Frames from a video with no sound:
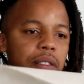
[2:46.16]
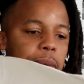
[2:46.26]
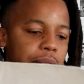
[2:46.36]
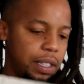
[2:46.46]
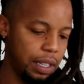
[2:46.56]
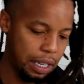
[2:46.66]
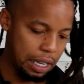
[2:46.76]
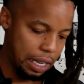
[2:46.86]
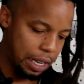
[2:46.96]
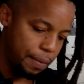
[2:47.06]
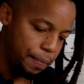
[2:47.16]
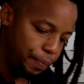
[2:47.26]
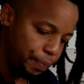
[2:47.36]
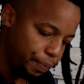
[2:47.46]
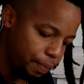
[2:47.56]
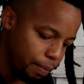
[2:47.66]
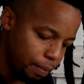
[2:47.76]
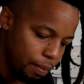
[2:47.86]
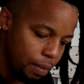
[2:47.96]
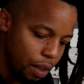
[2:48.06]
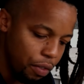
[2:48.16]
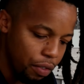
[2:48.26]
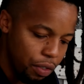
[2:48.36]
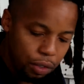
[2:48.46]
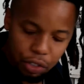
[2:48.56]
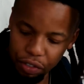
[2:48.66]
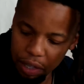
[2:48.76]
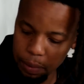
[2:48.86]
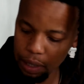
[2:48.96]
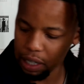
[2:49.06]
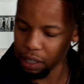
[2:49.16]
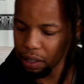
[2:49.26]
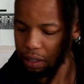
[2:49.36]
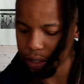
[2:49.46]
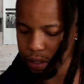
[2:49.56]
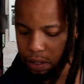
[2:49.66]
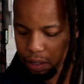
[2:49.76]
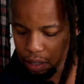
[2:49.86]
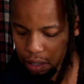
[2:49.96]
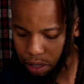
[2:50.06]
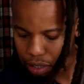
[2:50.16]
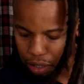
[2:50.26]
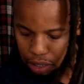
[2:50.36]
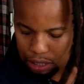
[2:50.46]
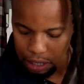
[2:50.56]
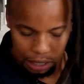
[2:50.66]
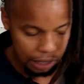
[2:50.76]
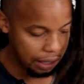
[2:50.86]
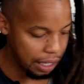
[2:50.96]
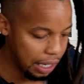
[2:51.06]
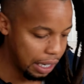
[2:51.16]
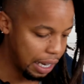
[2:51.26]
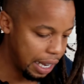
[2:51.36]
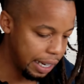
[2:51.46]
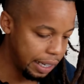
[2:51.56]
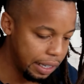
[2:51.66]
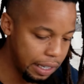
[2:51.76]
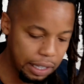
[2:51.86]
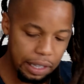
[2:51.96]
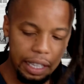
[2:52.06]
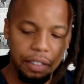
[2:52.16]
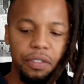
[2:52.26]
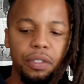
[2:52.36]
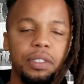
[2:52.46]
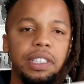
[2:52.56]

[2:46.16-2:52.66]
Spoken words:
is basically, if you fold your fabric like this, it's that line that folds